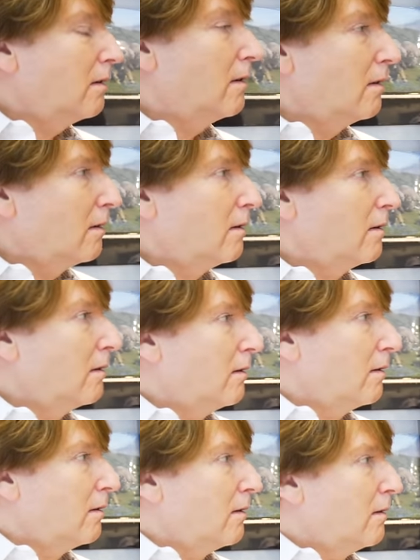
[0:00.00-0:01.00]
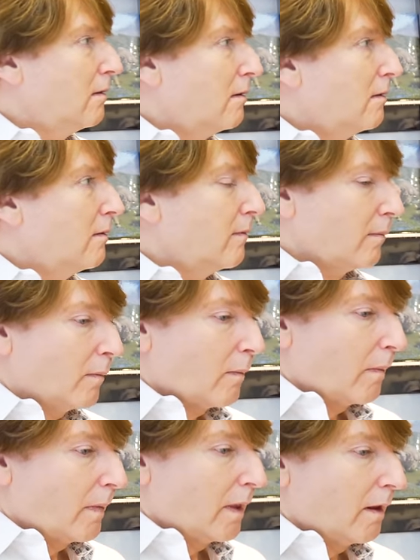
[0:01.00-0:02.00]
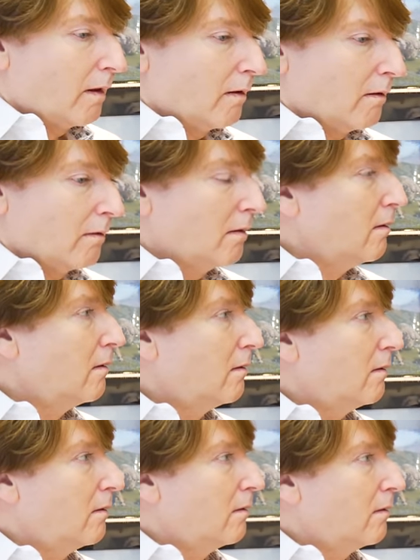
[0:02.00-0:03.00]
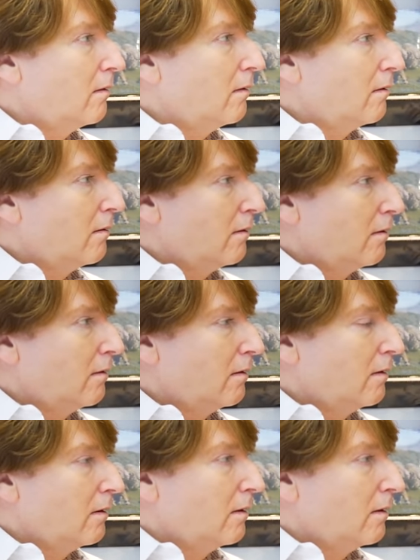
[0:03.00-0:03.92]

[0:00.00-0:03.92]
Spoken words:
This person isn't speaking.